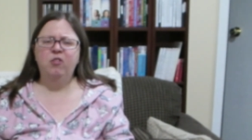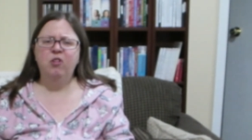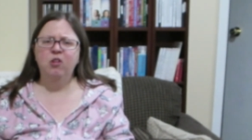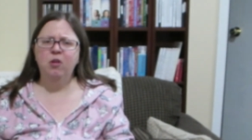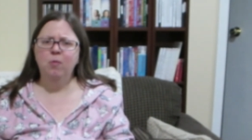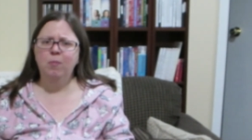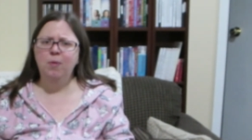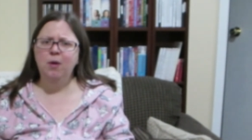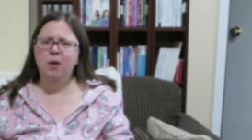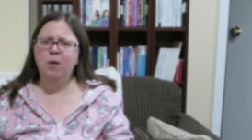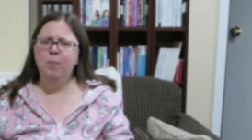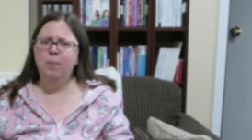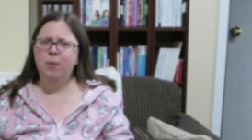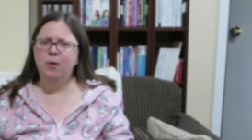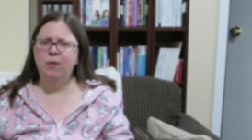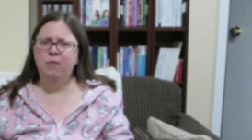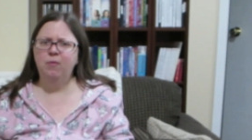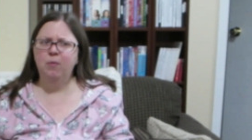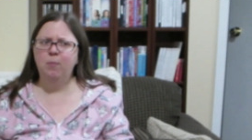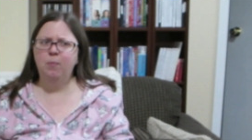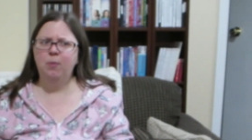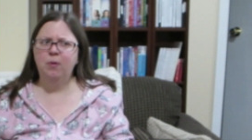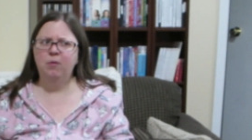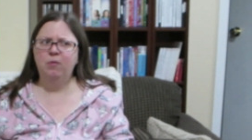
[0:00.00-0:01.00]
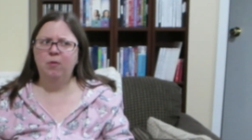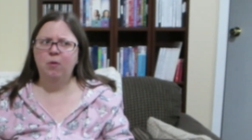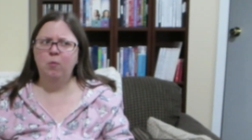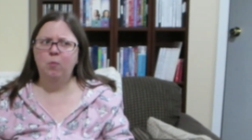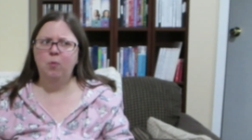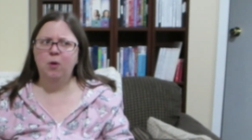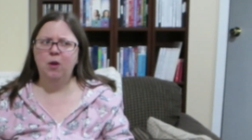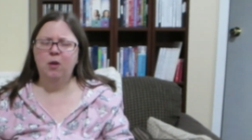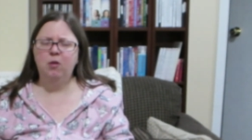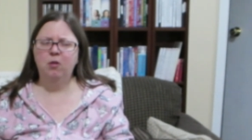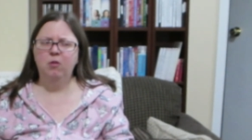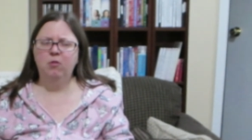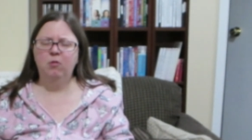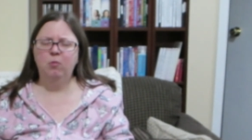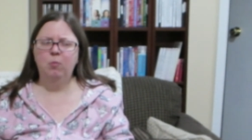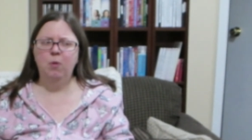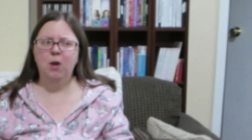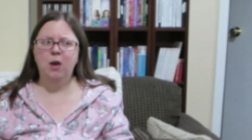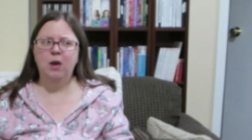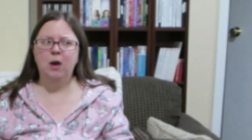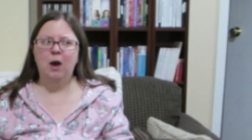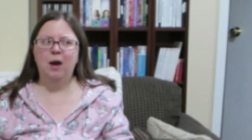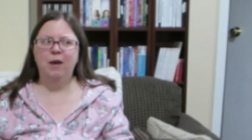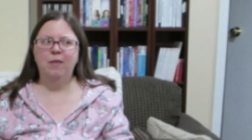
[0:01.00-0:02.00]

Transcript: going to be a bit of a busy week this week.